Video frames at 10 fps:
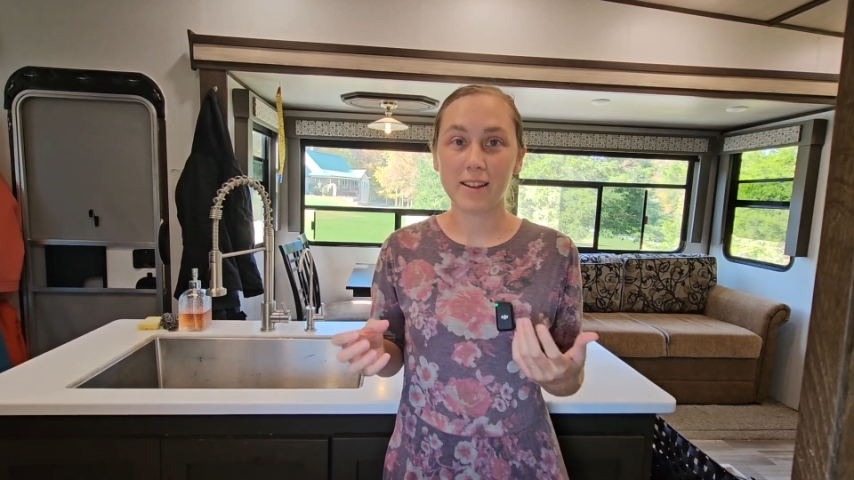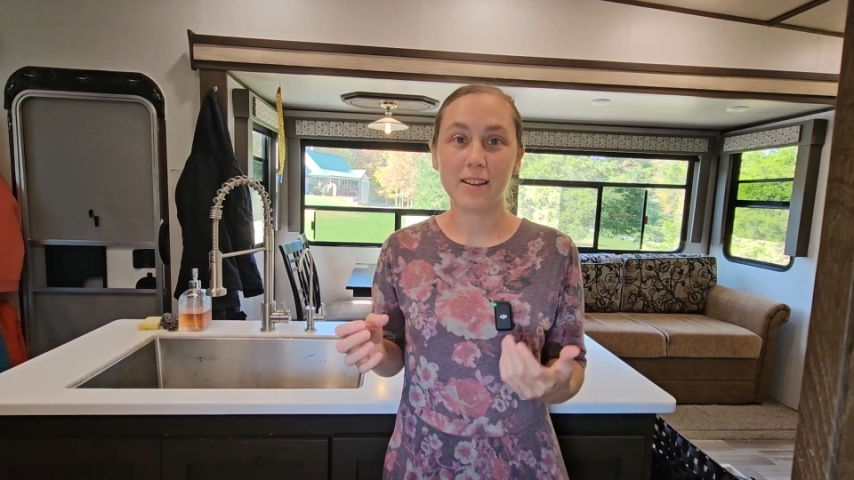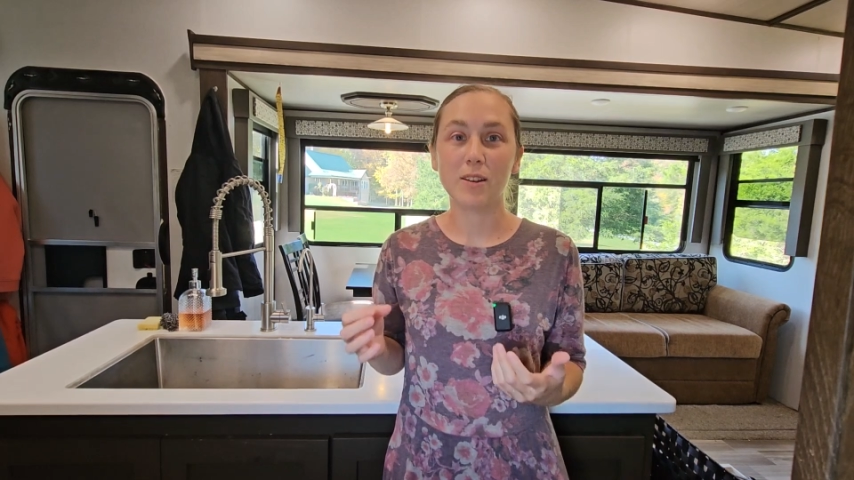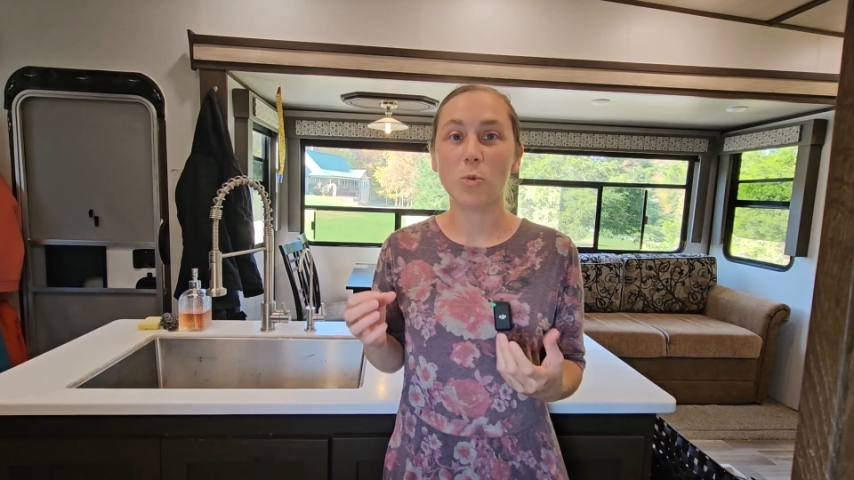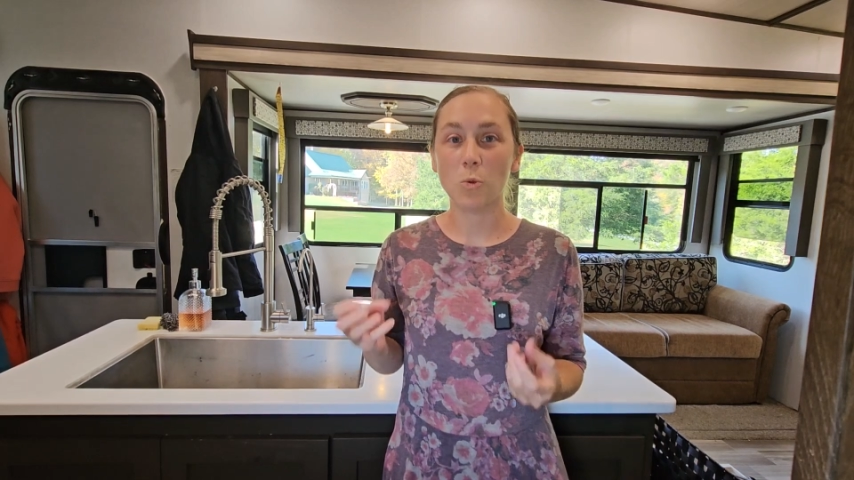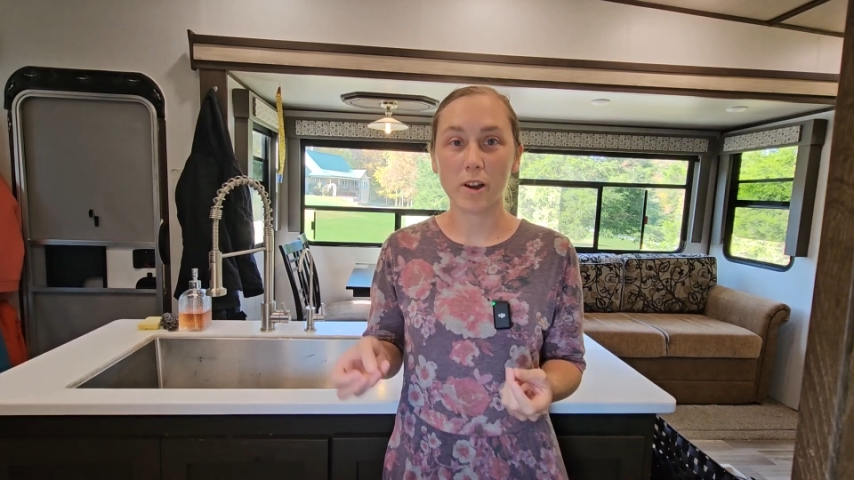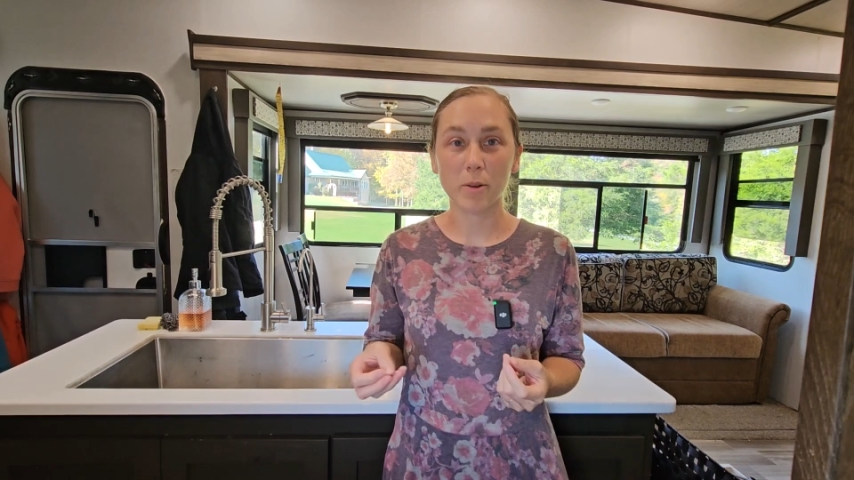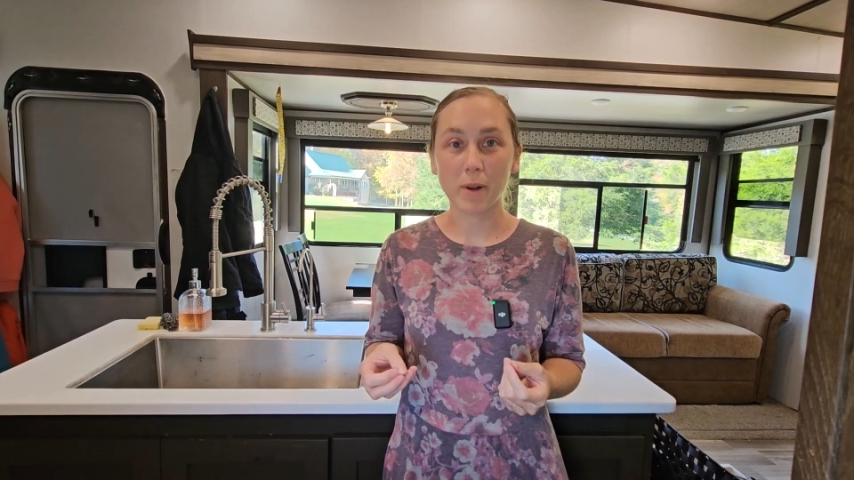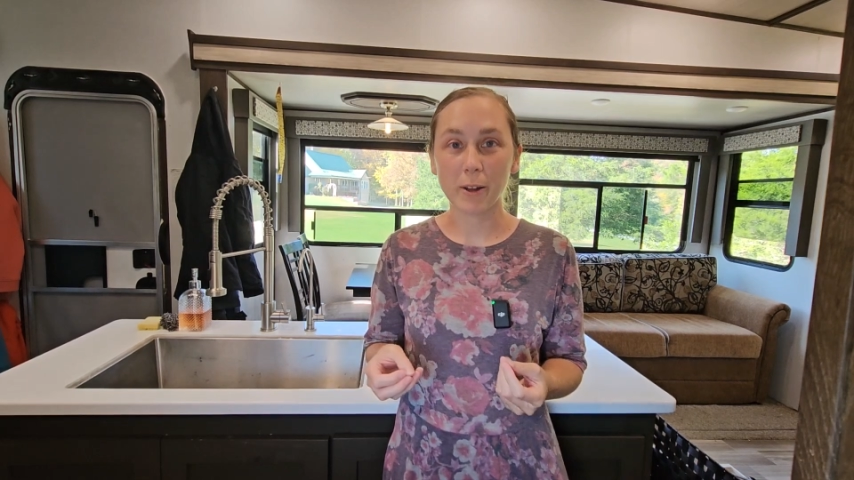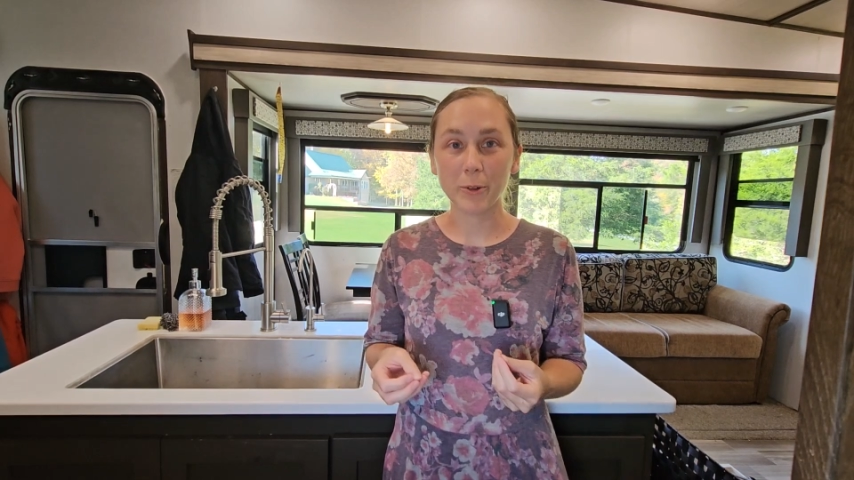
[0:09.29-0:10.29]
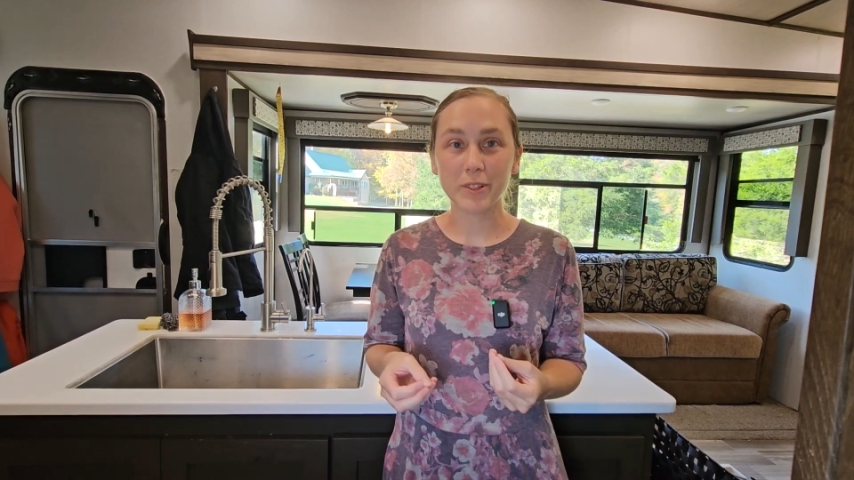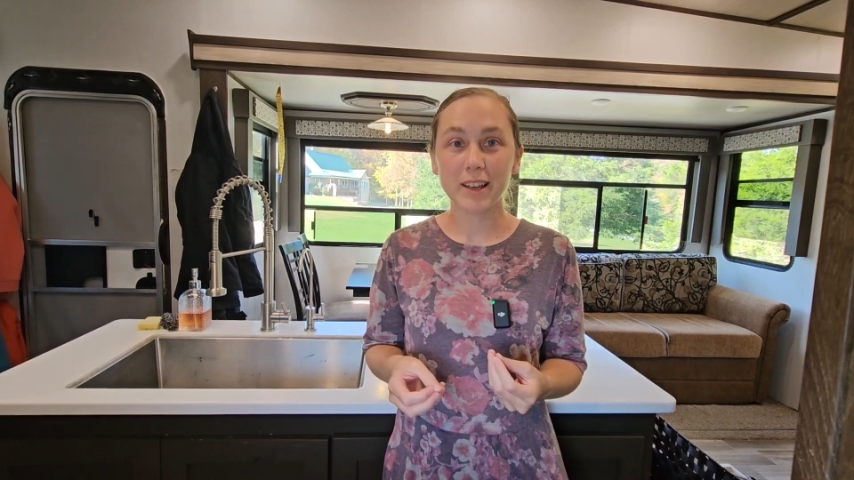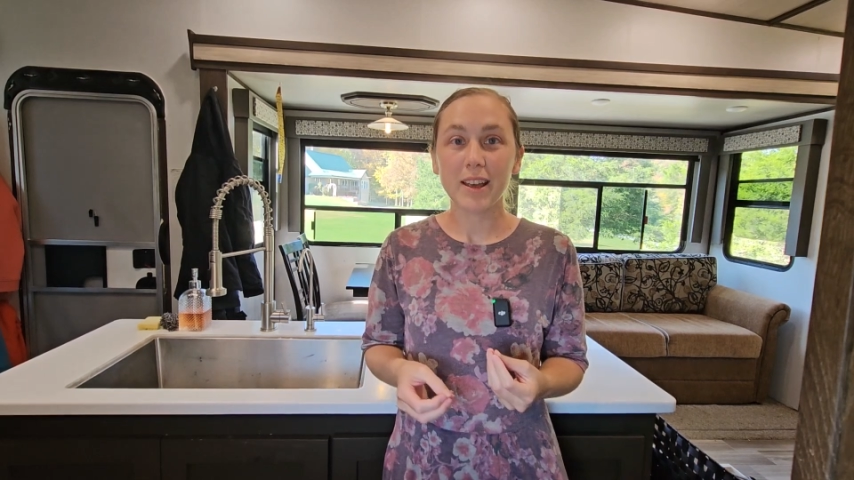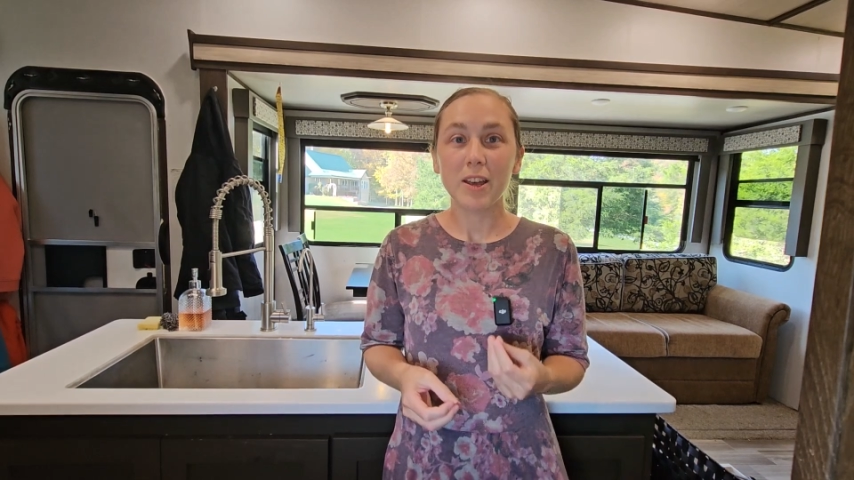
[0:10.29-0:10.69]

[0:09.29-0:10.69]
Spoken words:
in water bottles.